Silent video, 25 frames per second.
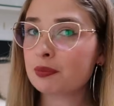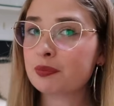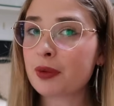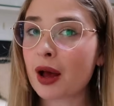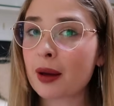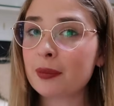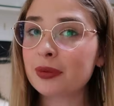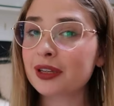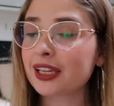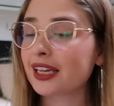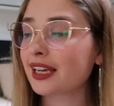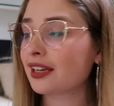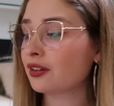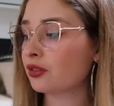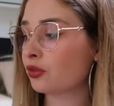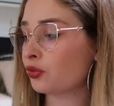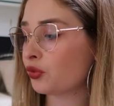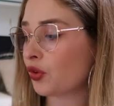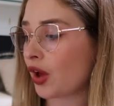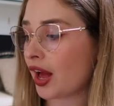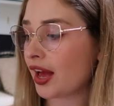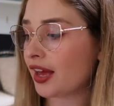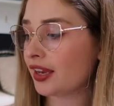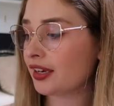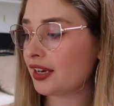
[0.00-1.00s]
bubbly and
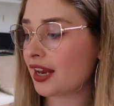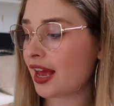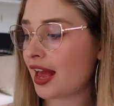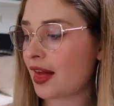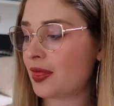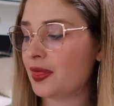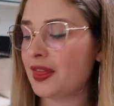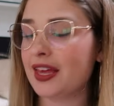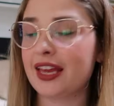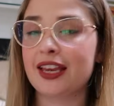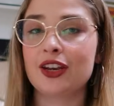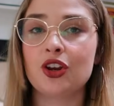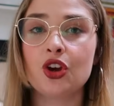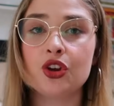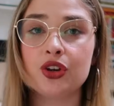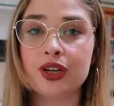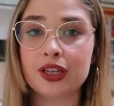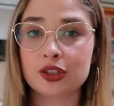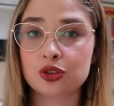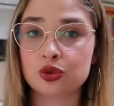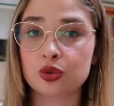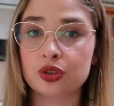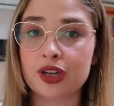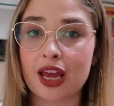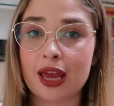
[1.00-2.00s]
fun, and then her
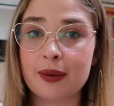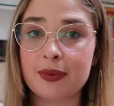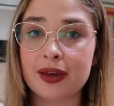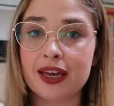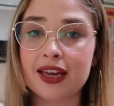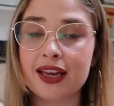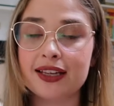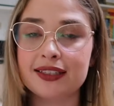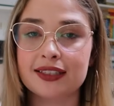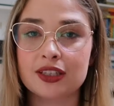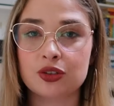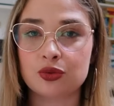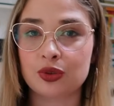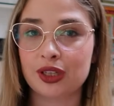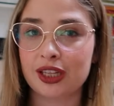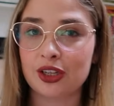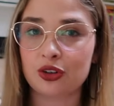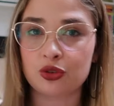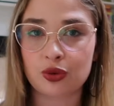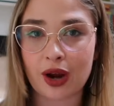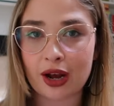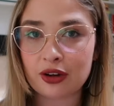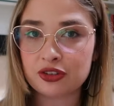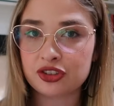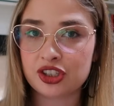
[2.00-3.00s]
next door neighbor is this really
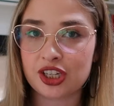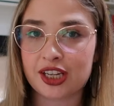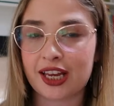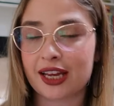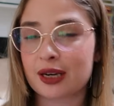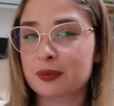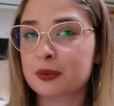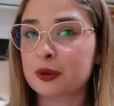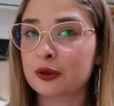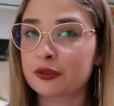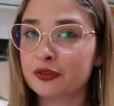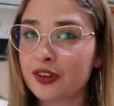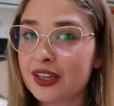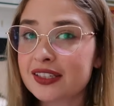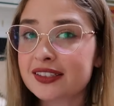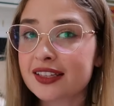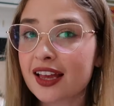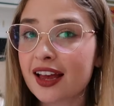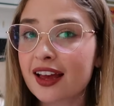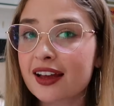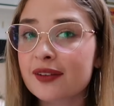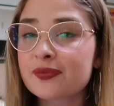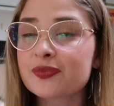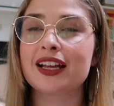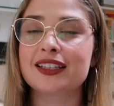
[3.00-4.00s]
grouchy kind of
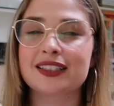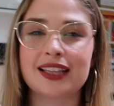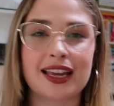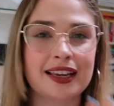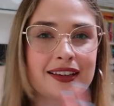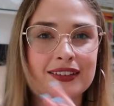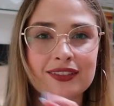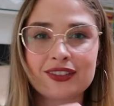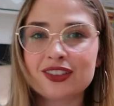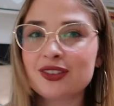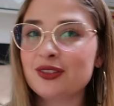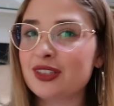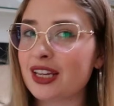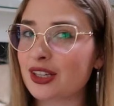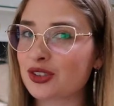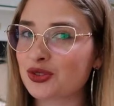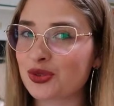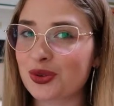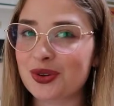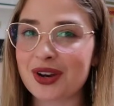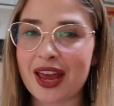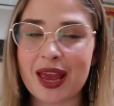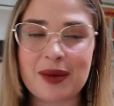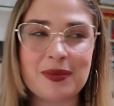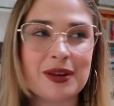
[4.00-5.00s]
professor. It's like next
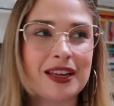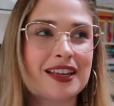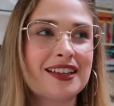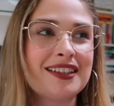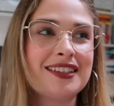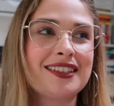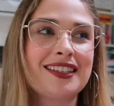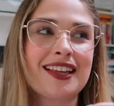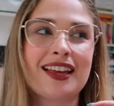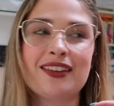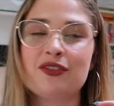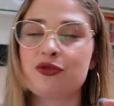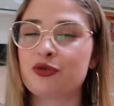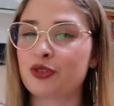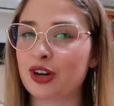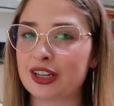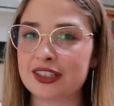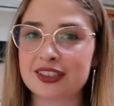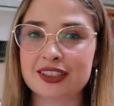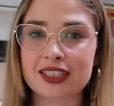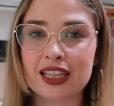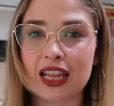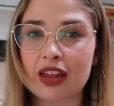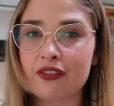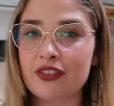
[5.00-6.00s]
door neighbors,
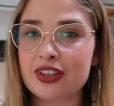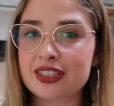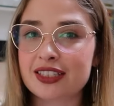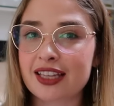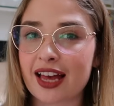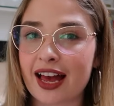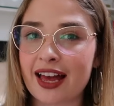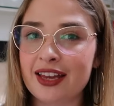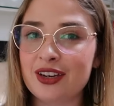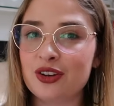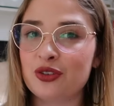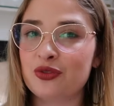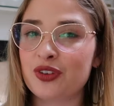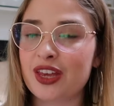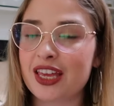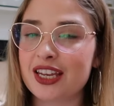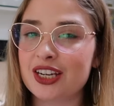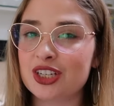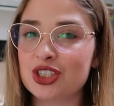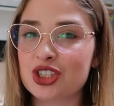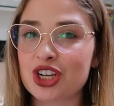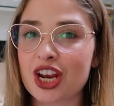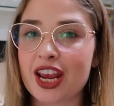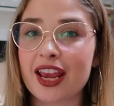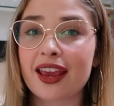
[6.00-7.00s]
friends to lovers kind of
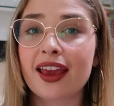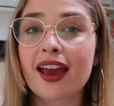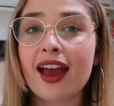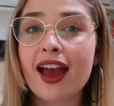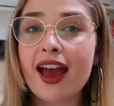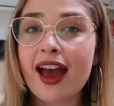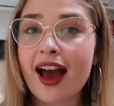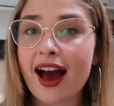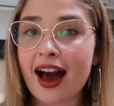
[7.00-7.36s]
energy.